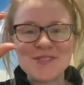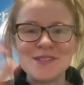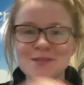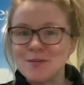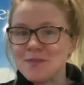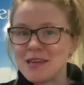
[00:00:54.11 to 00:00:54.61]
We
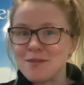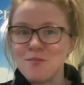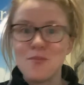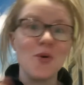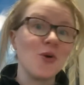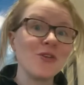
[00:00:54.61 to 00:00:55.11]
will be
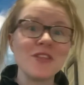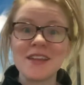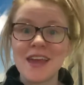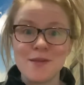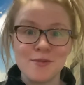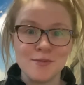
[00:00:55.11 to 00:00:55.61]
more than
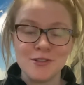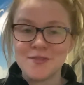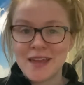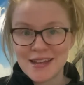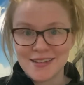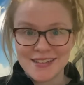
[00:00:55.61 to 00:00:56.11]
capable of
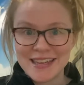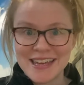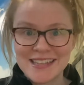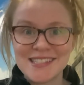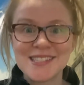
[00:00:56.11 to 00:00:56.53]
handling it.